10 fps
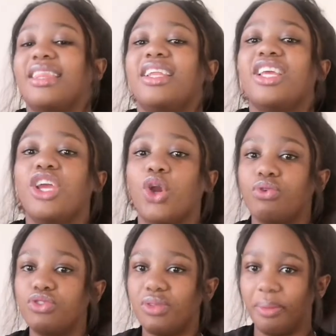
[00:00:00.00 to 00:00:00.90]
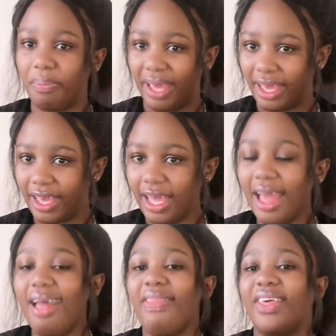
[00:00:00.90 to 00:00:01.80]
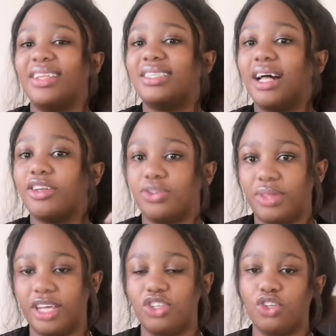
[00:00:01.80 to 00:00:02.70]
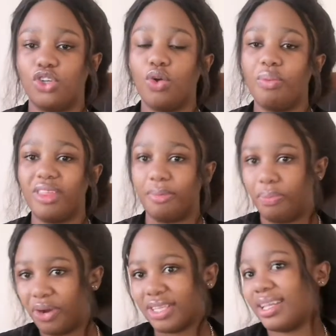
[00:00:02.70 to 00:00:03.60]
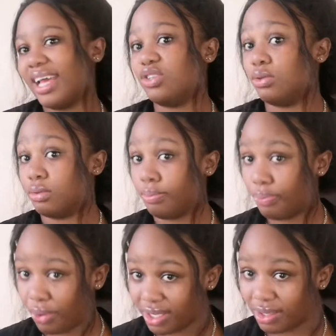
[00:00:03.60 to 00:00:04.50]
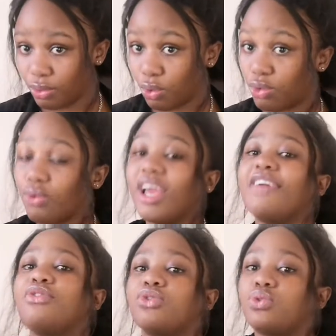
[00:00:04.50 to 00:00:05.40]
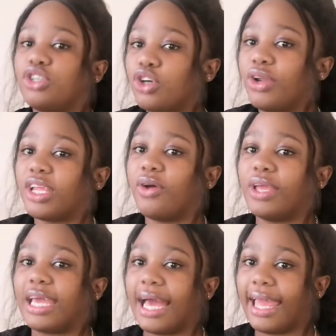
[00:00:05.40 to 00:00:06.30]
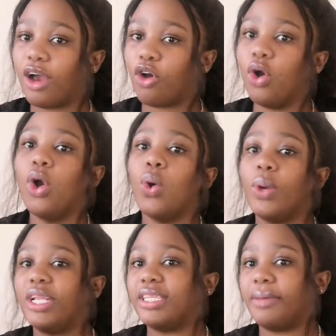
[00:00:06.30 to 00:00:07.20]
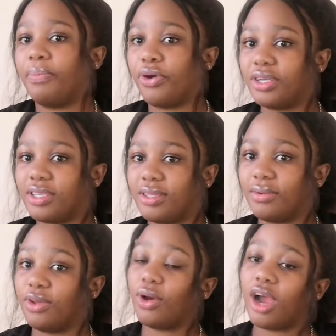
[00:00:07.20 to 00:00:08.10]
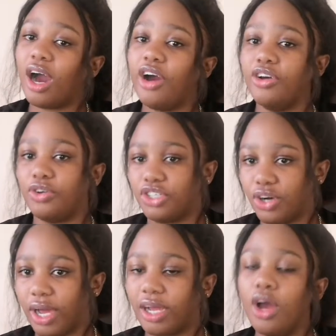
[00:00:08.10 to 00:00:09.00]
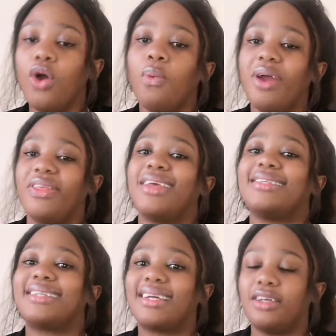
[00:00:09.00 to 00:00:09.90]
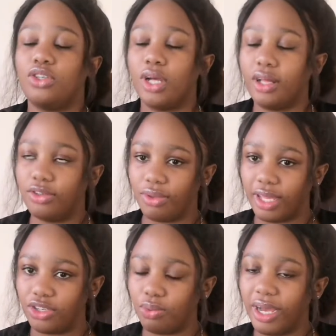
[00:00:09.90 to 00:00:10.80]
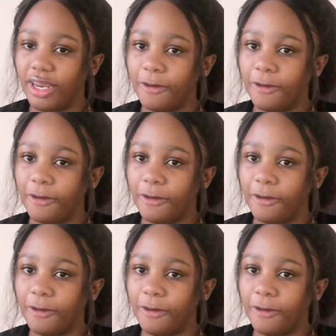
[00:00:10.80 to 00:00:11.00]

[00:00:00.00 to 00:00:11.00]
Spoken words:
And then he goes to the back and then tells you that you show me the brakes light, you press, you have to switch on when your car or your truck, when the instructor tells you that,